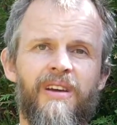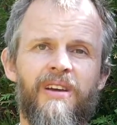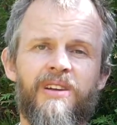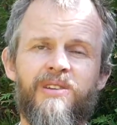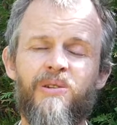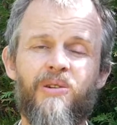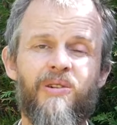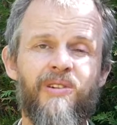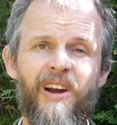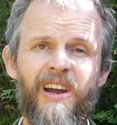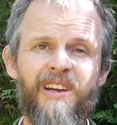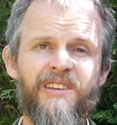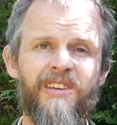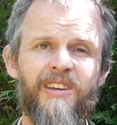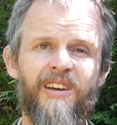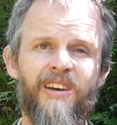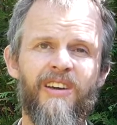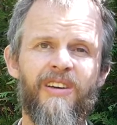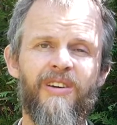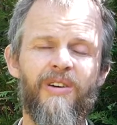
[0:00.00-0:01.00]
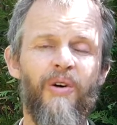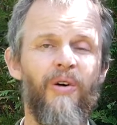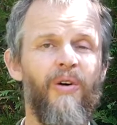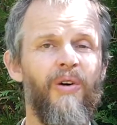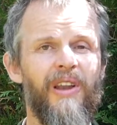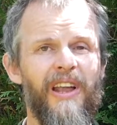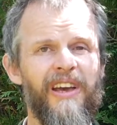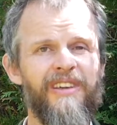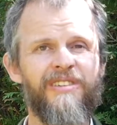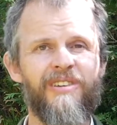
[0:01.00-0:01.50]
To a greater or
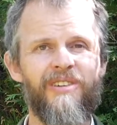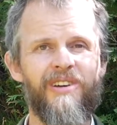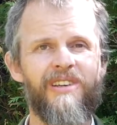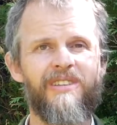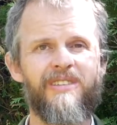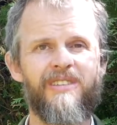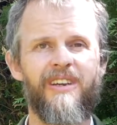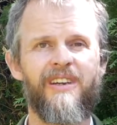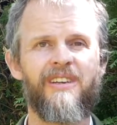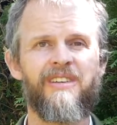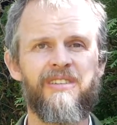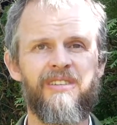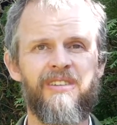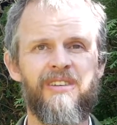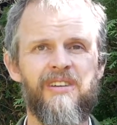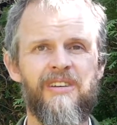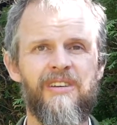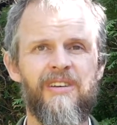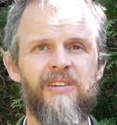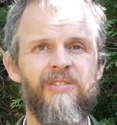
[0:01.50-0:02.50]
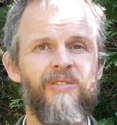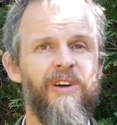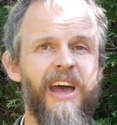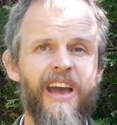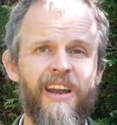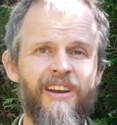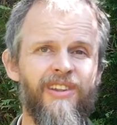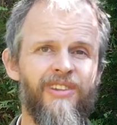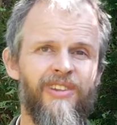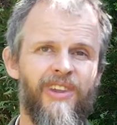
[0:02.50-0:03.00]
lesser extent, for
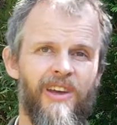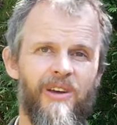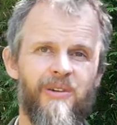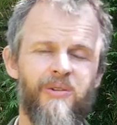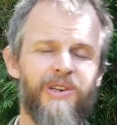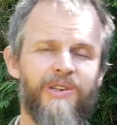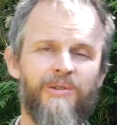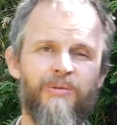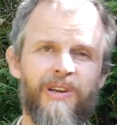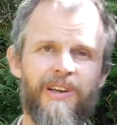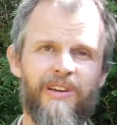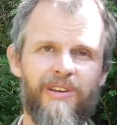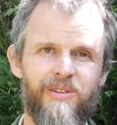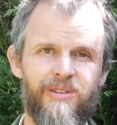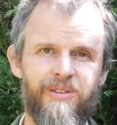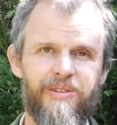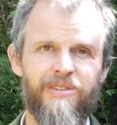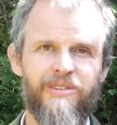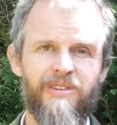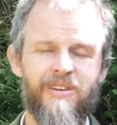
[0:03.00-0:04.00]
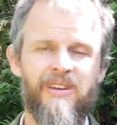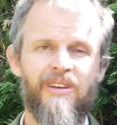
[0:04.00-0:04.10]
anything which we lose.